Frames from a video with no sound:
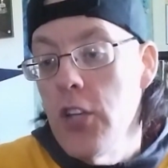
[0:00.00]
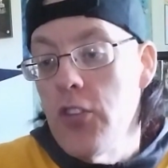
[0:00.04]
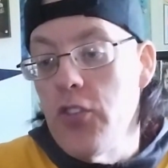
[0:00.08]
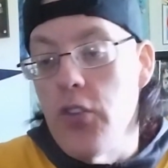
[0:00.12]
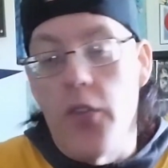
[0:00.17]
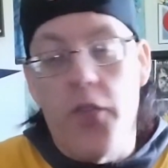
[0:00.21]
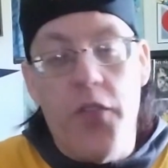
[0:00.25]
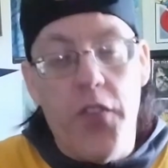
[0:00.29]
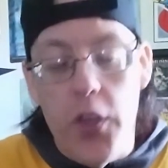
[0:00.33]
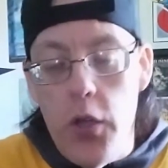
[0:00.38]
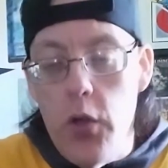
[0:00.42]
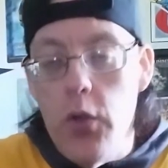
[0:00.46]

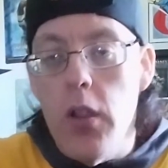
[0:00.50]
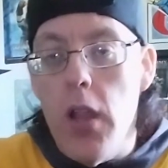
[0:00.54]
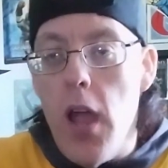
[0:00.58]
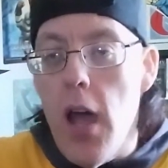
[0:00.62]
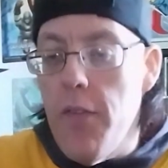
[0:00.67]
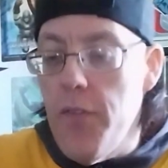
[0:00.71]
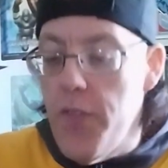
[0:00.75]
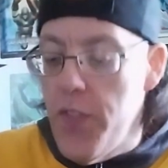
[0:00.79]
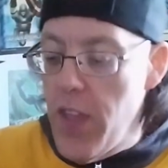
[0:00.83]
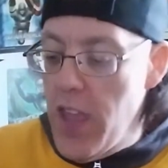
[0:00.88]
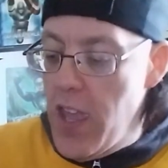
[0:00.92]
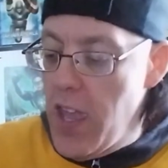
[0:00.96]
So if you
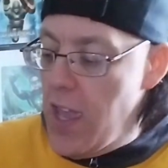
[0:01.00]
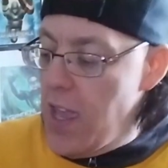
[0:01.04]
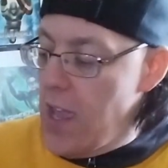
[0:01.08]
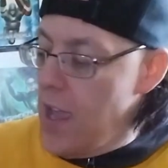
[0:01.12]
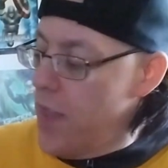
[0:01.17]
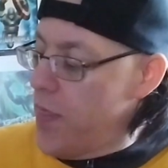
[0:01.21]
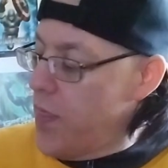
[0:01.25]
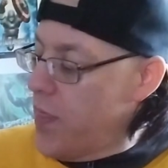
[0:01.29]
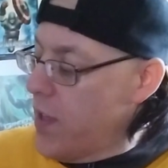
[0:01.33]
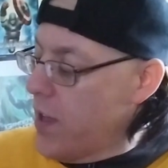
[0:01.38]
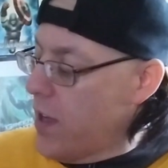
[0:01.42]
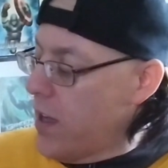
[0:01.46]
love
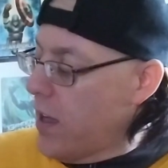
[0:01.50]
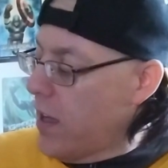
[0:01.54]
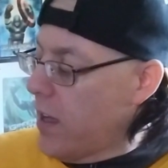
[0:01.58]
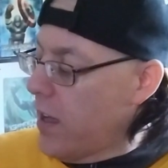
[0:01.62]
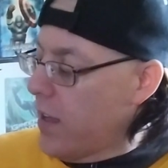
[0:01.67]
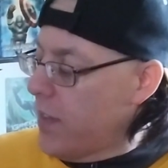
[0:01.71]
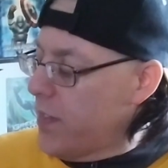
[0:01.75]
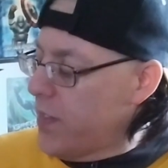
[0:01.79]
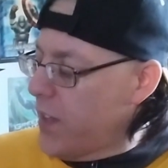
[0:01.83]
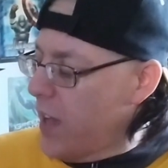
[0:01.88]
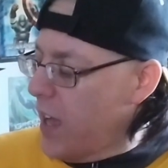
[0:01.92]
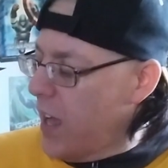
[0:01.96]
the
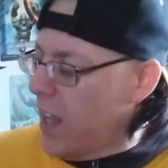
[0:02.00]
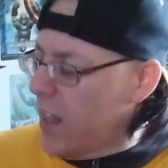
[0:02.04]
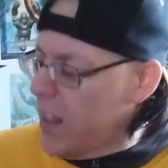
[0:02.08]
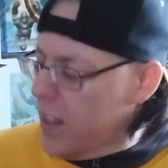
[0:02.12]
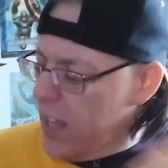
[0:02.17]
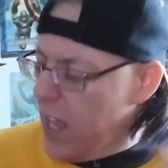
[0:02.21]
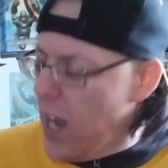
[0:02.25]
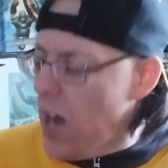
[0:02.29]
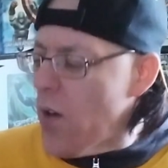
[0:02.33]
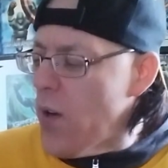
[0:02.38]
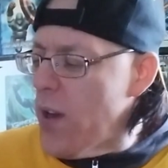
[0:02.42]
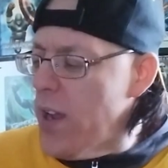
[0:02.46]

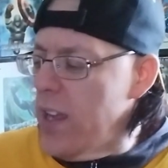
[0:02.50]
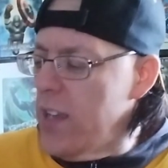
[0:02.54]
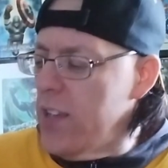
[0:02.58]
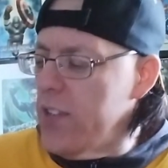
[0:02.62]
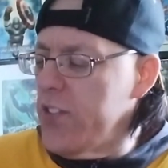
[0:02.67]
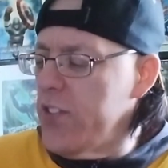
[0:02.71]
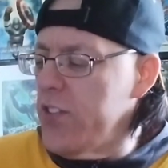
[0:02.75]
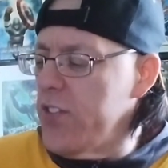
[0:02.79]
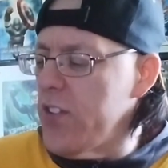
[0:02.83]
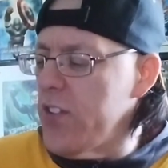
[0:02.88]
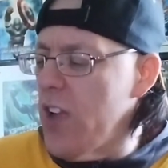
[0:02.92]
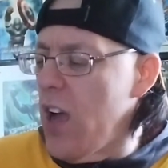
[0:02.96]

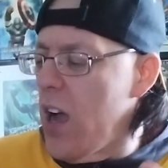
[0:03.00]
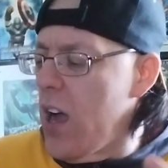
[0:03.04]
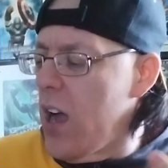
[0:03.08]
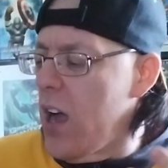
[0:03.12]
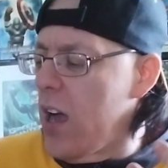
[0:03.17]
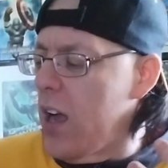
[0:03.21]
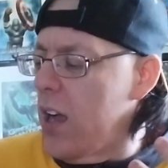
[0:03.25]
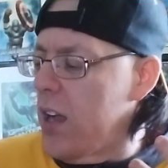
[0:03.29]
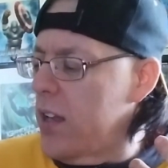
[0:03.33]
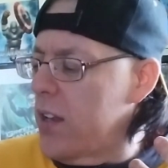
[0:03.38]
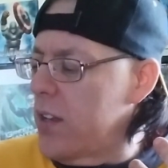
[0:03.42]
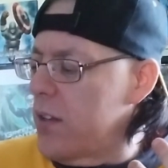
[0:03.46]
hilarious
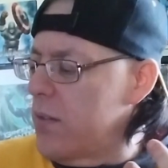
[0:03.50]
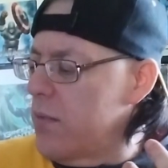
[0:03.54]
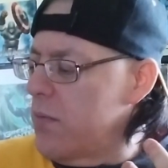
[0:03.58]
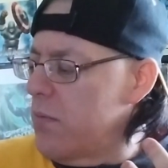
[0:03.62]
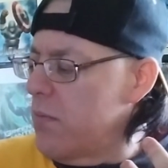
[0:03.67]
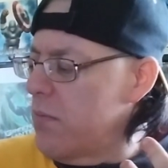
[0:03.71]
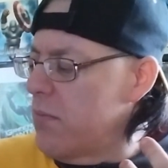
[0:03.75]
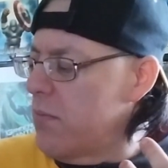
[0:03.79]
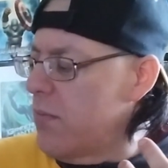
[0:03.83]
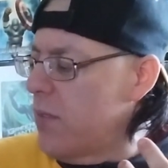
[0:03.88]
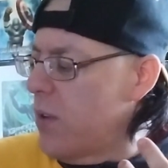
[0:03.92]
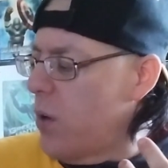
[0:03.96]

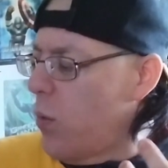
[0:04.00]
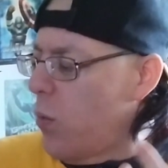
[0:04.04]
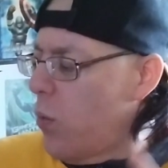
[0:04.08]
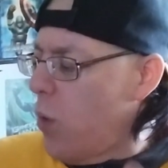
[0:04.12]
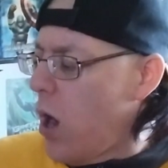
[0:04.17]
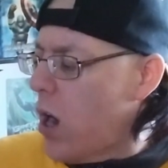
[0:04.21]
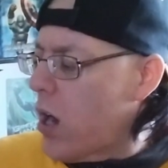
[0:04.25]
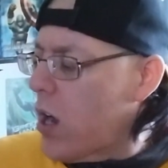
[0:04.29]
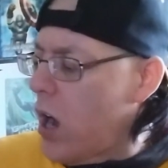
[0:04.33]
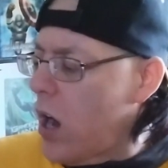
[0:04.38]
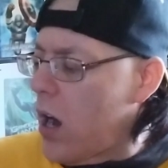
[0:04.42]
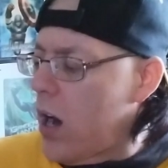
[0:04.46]

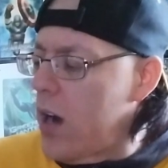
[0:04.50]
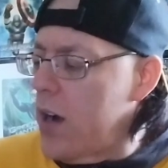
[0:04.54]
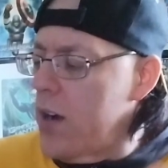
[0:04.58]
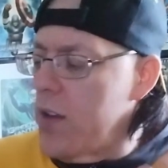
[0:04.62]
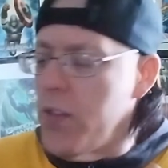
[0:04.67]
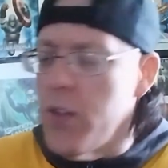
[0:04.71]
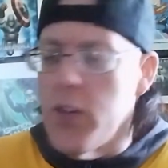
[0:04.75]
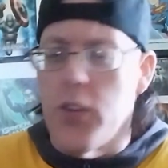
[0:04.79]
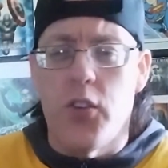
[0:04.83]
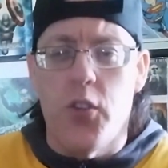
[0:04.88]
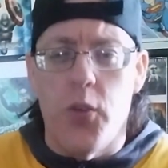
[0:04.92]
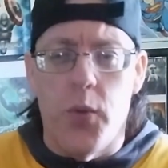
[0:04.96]
Walk
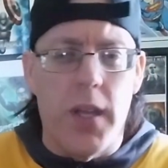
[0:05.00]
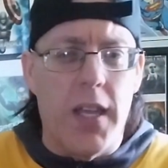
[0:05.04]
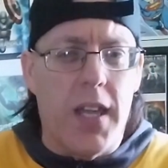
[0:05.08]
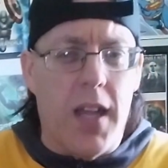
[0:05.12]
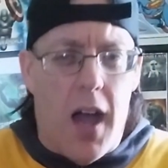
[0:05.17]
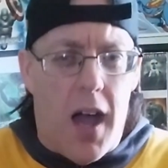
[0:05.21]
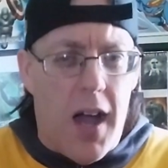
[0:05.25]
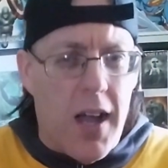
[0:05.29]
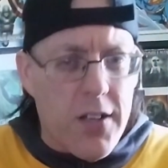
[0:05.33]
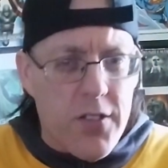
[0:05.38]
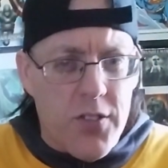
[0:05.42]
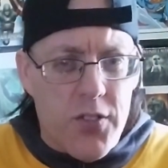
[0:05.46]
Hard, the Dewey
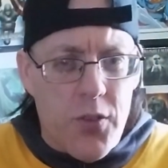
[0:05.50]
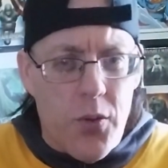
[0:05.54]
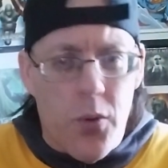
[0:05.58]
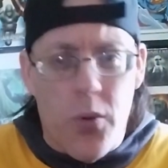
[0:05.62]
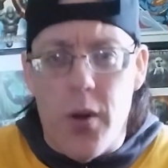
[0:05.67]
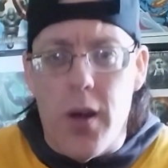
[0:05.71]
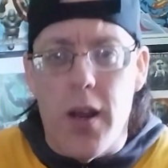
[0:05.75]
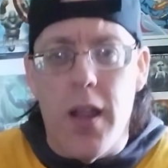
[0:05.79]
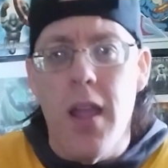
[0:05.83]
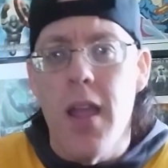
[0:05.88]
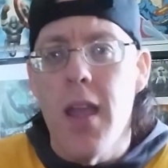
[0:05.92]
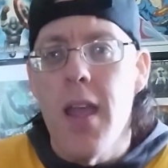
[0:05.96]
Cox
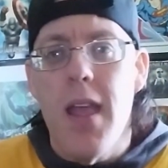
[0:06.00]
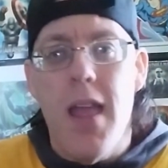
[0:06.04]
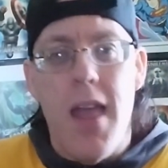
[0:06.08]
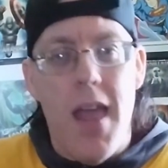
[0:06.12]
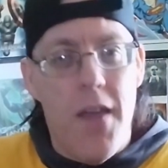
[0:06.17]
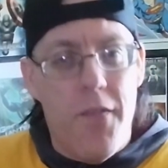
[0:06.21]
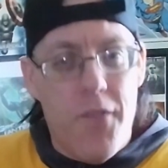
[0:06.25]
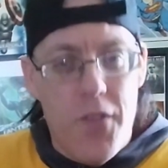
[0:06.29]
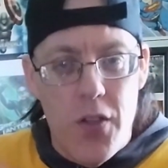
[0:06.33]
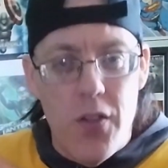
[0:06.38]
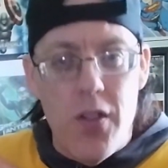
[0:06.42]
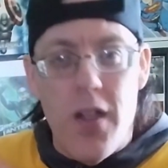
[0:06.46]
story,
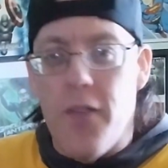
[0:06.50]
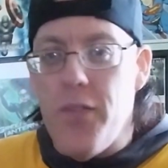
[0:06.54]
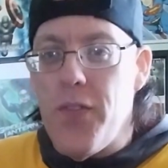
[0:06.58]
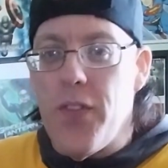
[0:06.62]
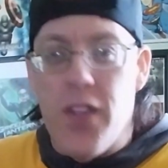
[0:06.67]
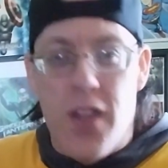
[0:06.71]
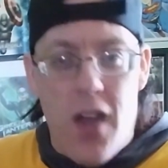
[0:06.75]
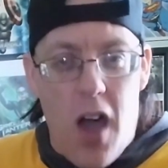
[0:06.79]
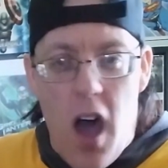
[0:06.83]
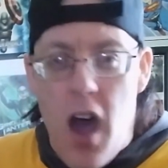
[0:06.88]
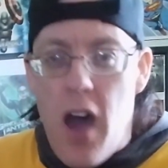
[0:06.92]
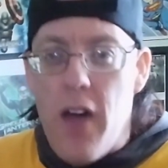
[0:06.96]
if you
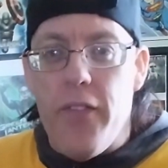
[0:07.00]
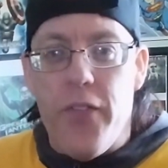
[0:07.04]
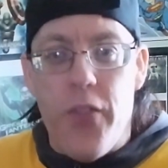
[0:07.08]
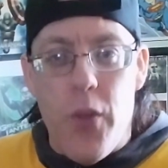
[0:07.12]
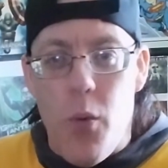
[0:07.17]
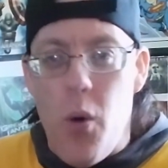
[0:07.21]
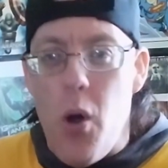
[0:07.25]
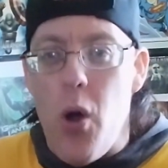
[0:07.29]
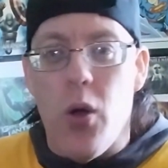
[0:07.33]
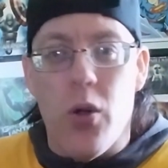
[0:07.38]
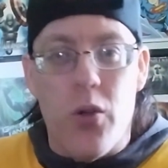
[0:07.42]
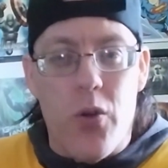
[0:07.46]
love the off
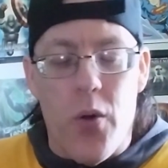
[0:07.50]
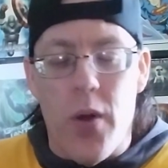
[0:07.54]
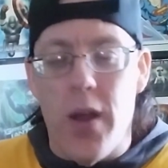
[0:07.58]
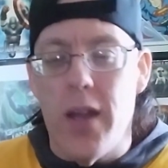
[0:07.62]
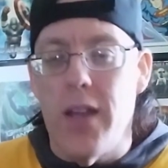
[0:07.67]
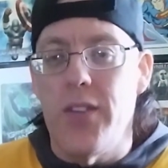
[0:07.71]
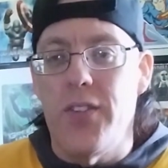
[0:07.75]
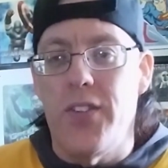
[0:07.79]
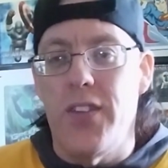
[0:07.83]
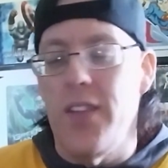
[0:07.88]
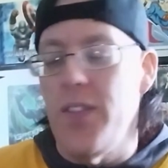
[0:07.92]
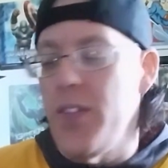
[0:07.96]
the wall
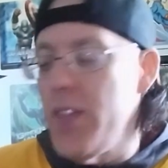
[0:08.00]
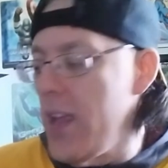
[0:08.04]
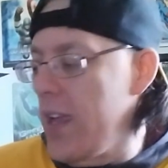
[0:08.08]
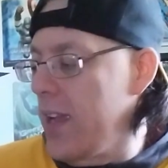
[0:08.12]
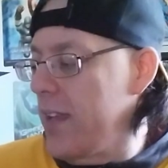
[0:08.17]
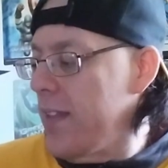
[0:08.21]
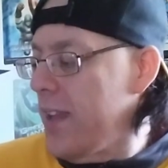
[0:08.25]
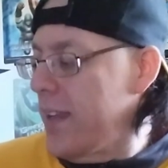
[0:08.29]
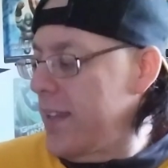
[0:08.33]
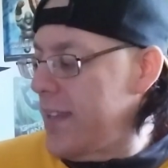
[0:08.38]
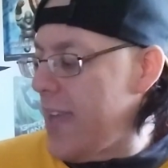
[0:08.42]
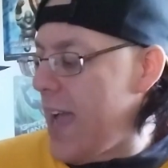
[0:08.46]
crazy
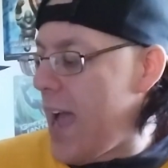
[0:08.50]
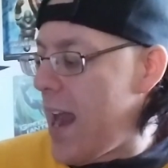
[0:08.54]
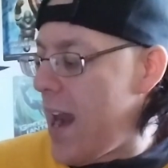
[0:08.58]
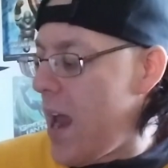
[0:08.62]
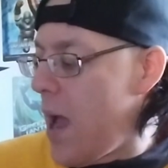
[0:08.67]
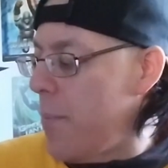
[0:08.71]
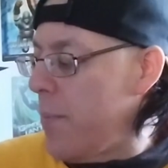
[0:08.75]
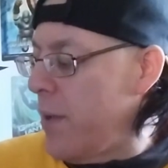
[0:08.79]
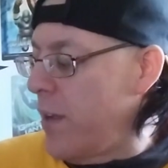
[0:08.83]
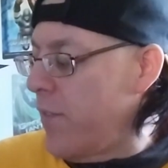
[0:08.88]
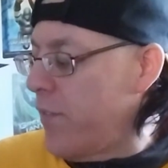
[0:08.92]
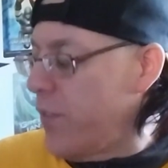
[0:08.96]
thing like
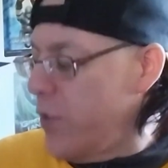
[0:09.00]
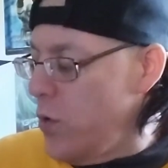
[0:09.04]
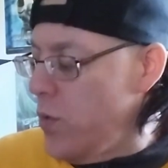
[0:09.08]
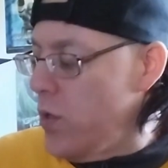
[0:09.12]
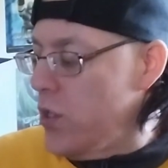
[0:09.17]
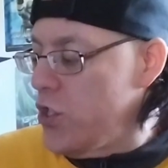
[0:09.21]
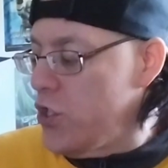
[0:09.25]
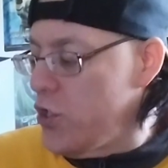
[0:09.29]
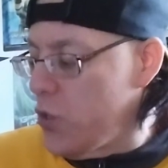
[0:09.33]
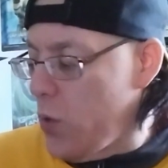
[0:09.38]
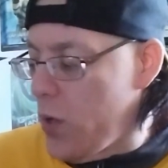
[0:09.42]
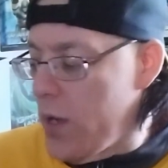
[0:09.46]
that, I mean, if
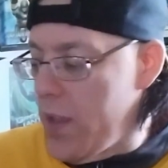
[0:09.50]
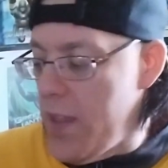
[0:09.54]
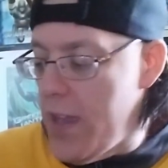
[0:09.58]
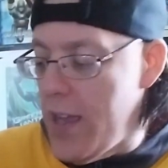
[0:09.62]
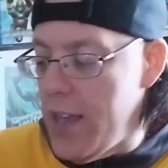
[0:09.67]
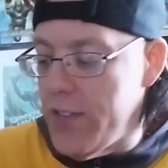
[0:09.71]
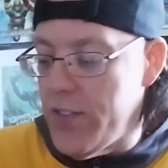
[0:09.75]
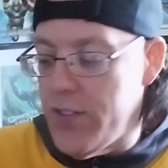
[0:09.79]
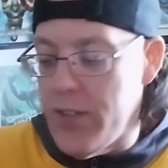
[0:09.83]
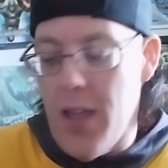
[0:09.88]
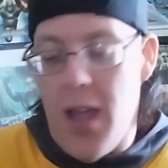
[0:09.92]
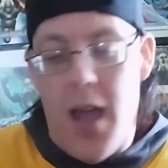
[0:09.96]
you enjoy
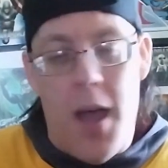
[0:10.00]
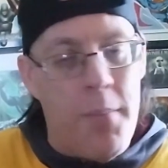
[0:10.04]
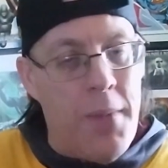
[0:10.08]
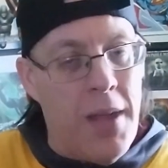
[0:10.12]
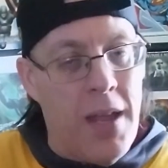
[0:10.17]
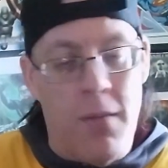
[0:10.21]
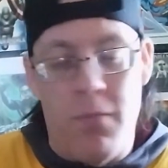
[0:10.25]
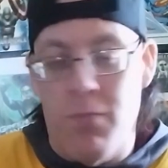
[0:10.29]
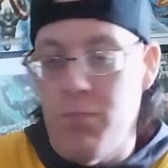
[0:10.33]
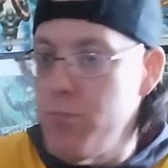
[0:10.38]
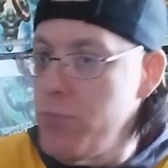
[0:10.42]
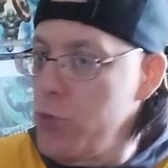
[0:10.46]
this, I
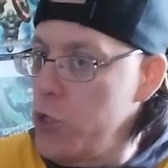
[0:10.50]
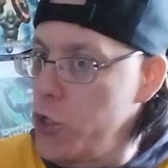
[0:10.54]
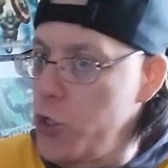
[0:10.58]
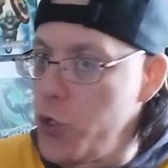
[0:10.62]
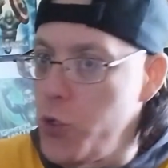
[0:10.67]
mean,